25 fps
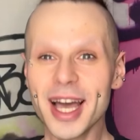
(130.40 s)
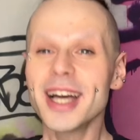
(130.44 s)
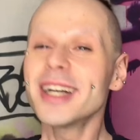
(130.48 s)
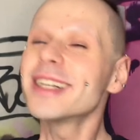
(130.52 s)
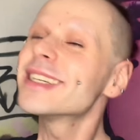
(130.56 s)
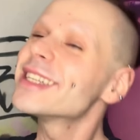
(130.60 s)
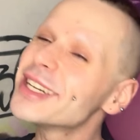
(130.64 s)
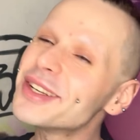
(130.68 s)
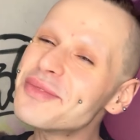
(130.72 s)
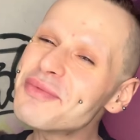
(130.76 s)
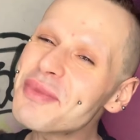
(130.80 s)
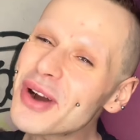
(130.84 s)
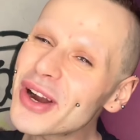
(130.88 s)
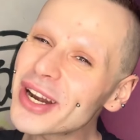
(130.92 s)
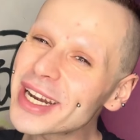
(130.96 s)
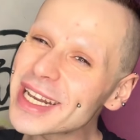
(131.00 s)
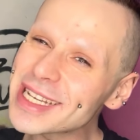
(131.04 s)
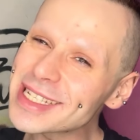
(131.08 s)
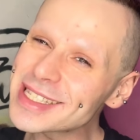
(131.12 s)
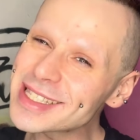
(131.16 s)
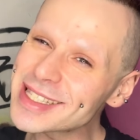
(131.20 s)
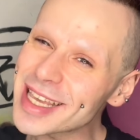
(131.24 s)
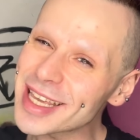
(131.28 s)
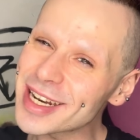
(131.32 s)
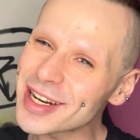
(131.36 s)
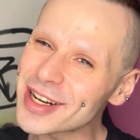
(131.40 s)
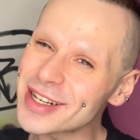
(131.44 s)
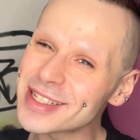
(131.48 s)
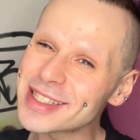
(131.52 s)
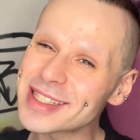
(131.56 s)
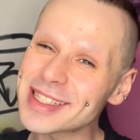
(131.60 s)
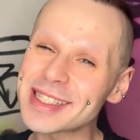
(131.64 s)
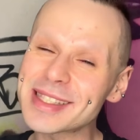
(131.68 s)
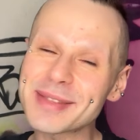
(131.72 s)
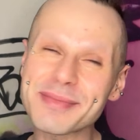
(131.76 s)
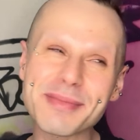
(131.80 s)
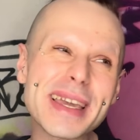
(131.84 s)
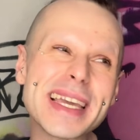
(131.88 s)
Good morning, sinners.
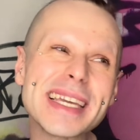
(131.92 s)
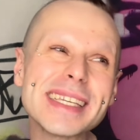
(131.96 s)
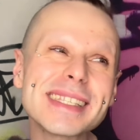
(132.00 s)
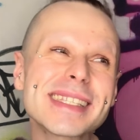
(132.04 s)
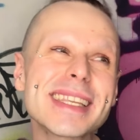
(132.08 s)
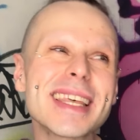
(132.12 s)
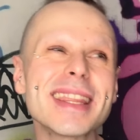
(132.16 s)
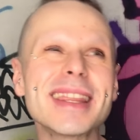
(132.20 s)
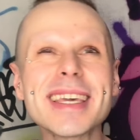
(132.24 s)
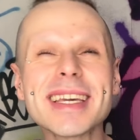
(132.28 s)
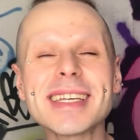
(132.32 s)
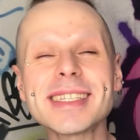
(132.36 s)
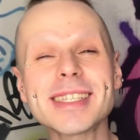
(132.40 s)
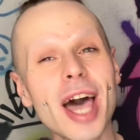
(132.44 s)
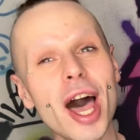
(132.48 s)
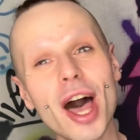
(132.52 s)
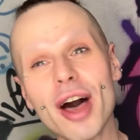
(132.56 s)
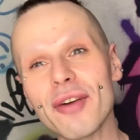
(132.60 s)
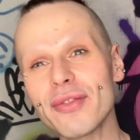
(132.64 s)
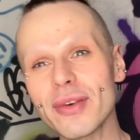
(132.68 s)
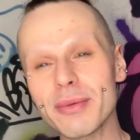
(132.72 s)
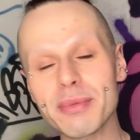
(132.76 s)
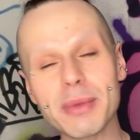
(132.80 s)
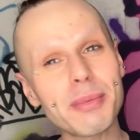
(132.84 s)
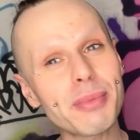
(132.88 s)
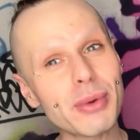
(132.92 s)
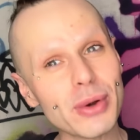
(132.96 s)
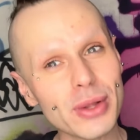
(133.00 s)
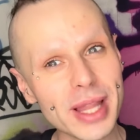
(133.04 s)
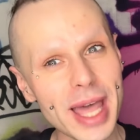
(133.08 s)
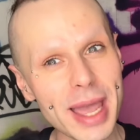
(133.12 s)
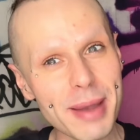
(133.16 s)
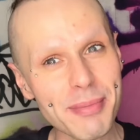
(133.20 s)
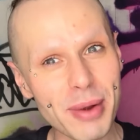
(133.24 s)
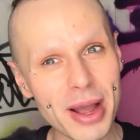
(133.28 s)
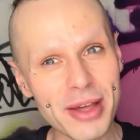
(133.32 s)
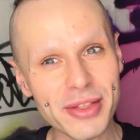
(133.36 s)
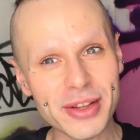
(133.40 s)
It's me, Cynthia Dahl from the
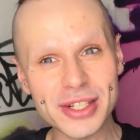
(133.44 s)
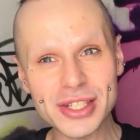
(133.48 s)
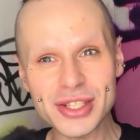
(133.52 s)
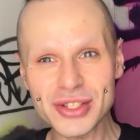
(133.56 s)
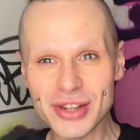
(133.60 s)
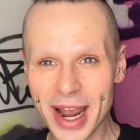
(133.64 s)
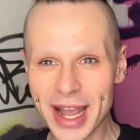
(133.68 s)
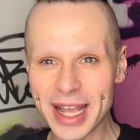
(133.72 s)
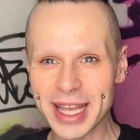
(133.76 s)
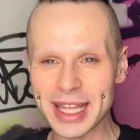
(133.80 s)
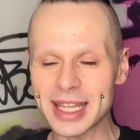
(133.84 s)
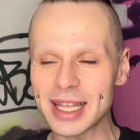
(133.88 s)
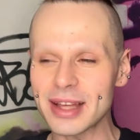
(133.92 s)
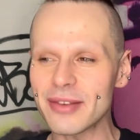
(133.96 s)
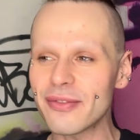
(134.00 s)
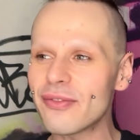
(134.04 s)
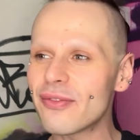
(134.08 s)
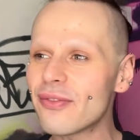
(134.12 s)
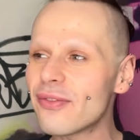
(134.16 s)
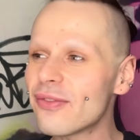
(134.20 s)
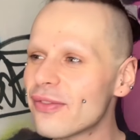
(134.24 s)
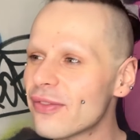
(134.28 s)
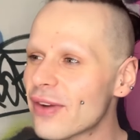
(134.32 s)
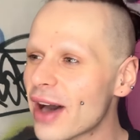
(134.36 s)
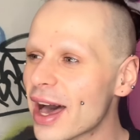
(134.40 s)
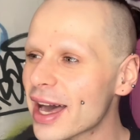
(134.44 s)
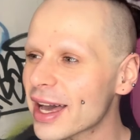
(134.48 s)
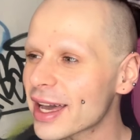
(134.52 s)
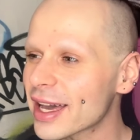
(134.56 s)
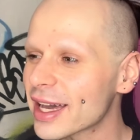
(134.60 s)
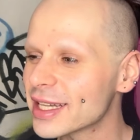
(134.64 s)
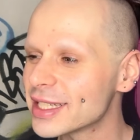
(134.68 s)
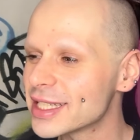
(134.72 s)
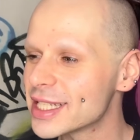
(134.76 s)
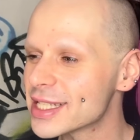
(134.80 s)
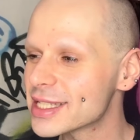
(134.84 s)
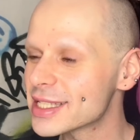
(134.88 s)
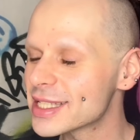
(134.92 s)
Boulay Brothers Dragula. Fuck,
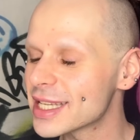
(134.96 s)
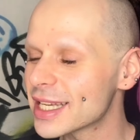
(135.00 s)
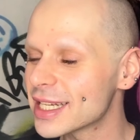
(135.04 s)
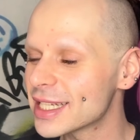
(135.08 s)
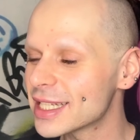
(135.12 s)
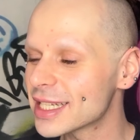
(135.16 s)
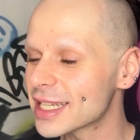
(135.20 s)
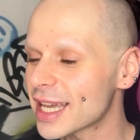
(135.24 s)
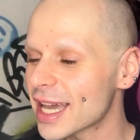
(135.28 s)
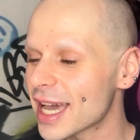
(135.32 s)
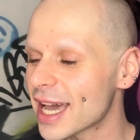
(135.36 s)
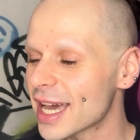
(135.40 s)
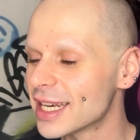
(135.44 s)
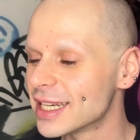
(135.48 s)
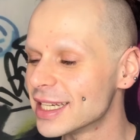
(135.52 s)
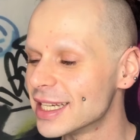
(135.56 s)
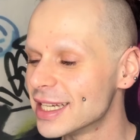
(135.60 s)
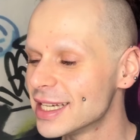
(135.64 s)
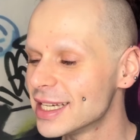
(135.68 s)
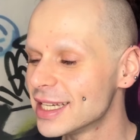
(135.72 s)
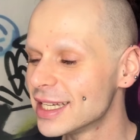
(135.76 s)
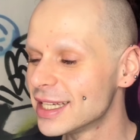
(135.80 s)
I just did it again.